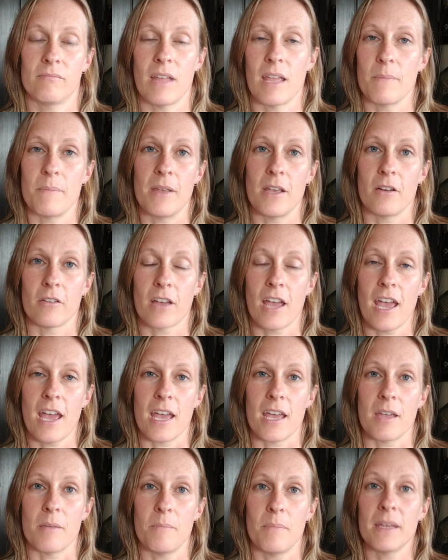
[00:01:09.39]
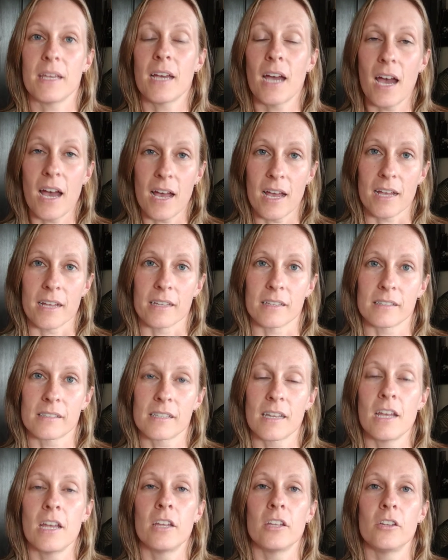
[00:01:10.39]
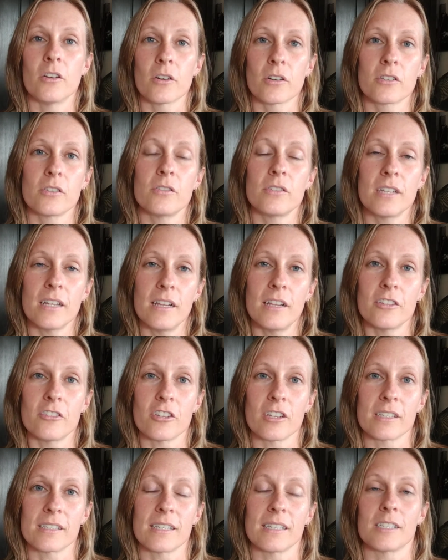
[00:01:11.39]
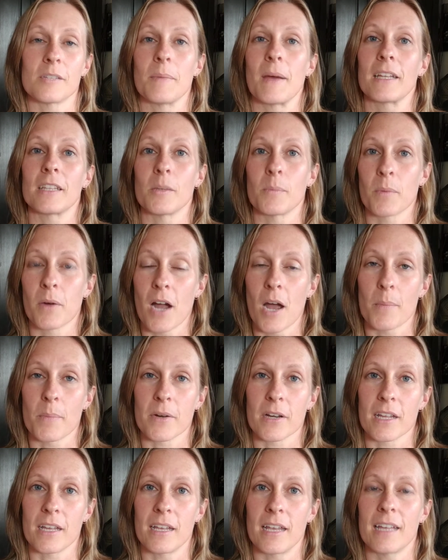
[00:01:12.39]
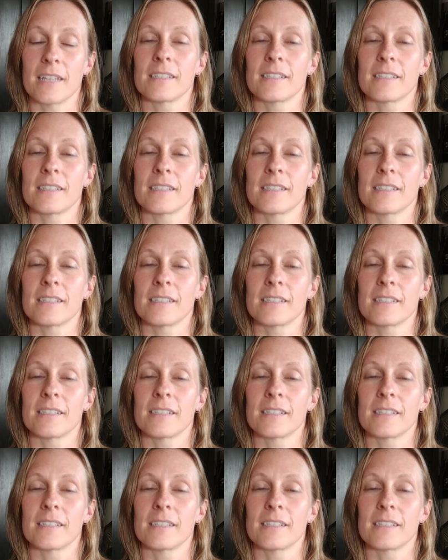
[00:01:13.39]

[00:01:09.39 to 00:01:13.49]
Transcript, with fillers: it'd be okay because your due diligence is about the property.